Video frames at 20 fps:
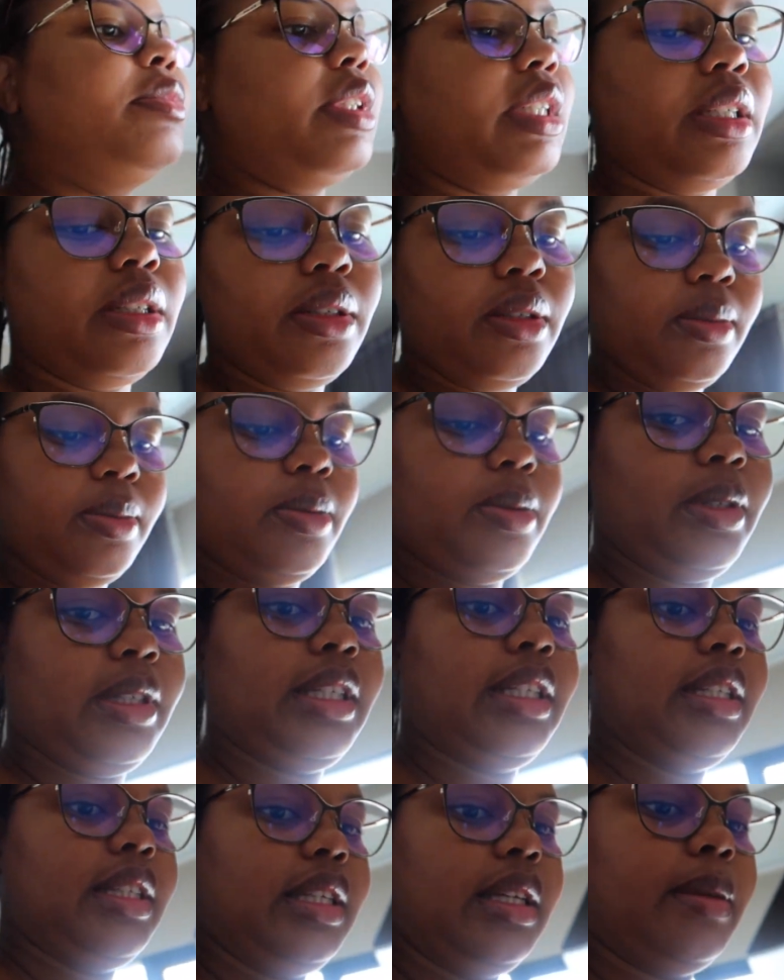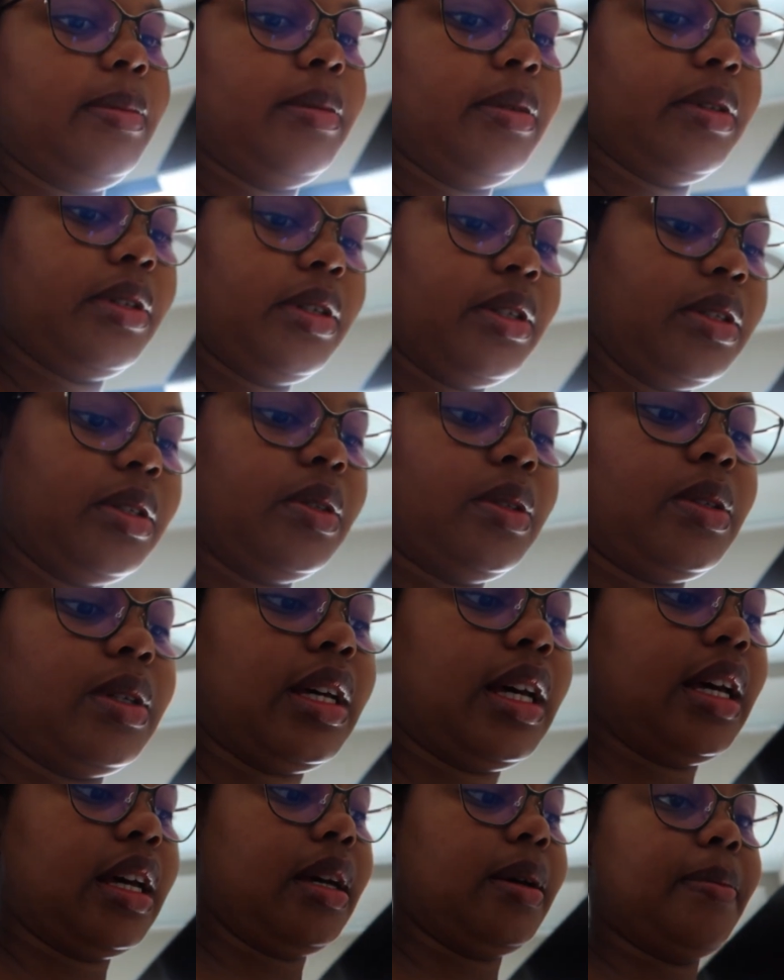I hope we get a table because also
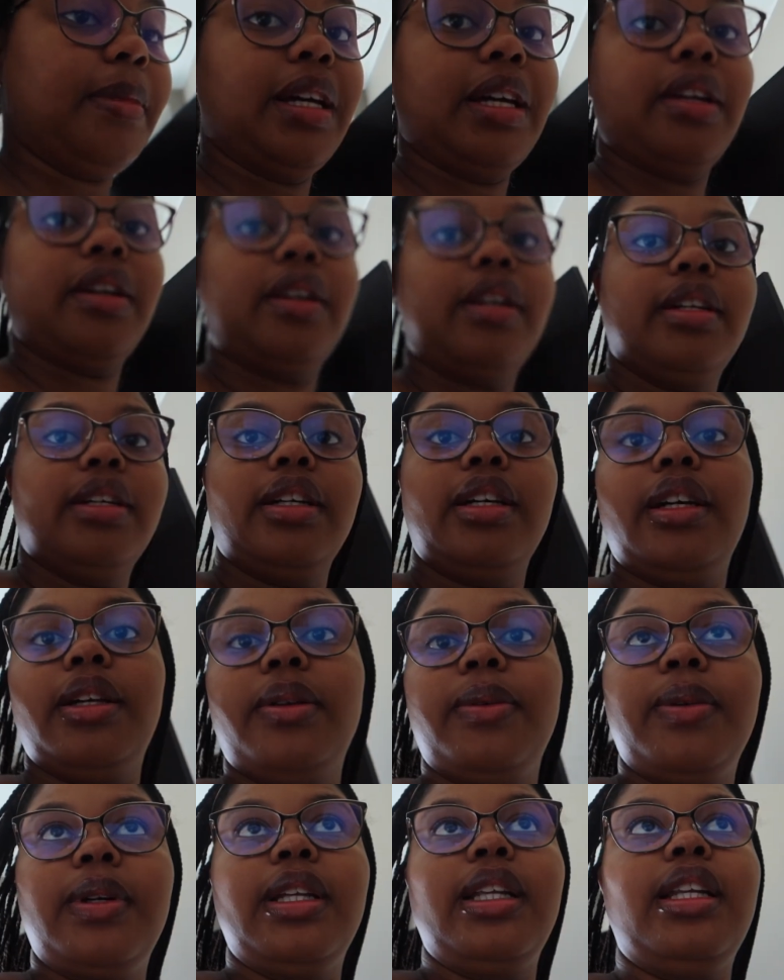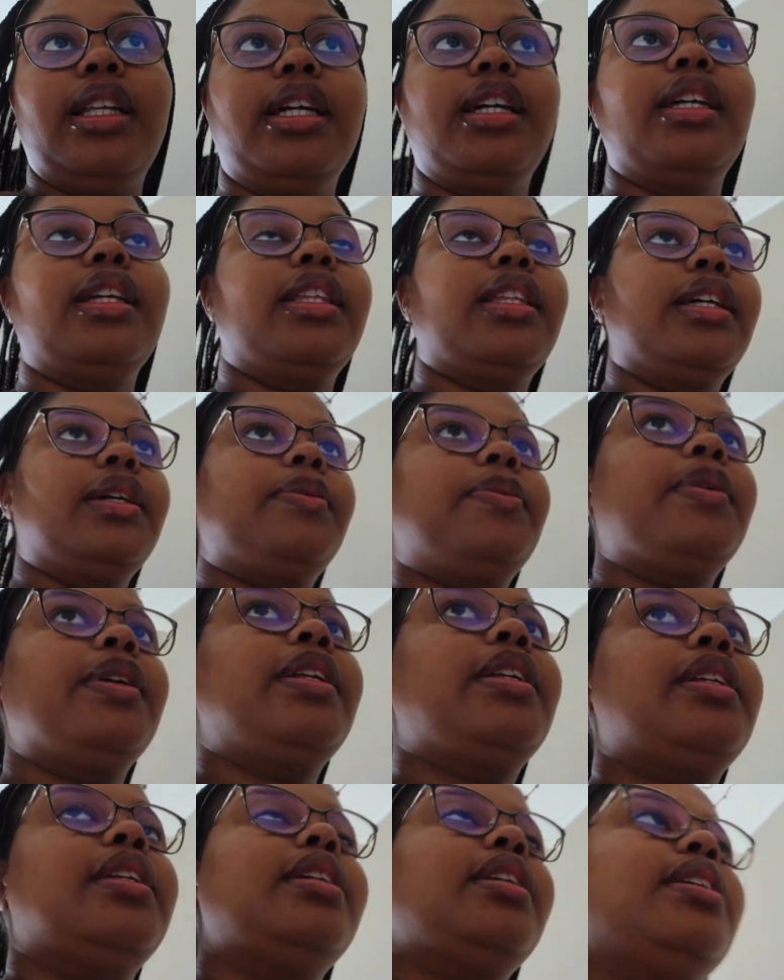I am hungry. I don't want to lie. That
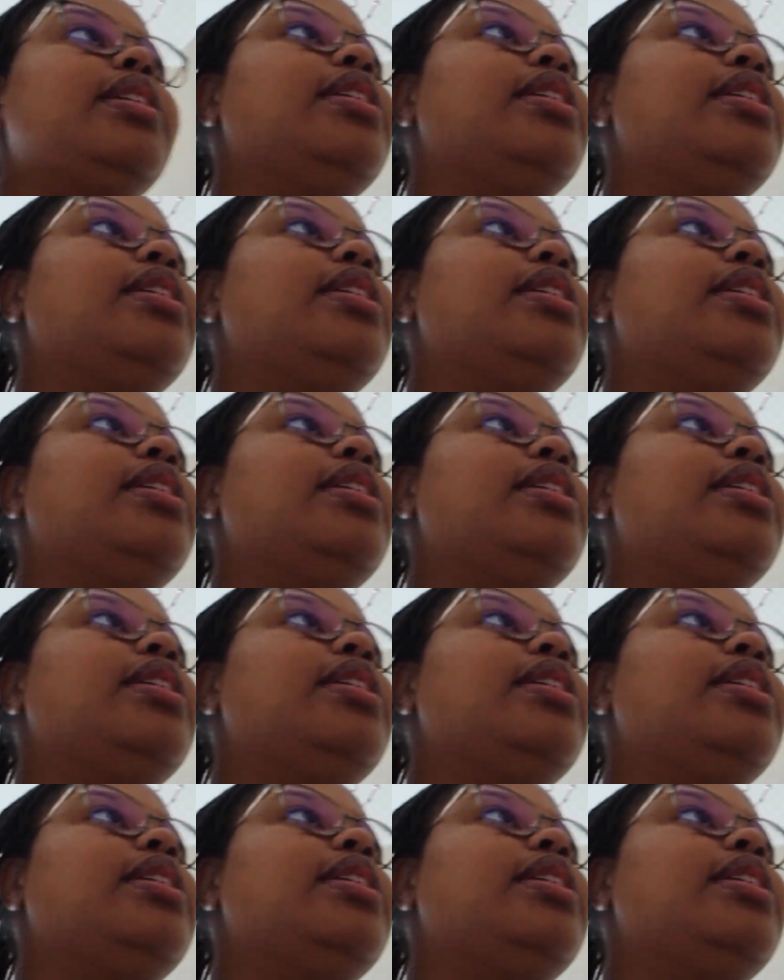one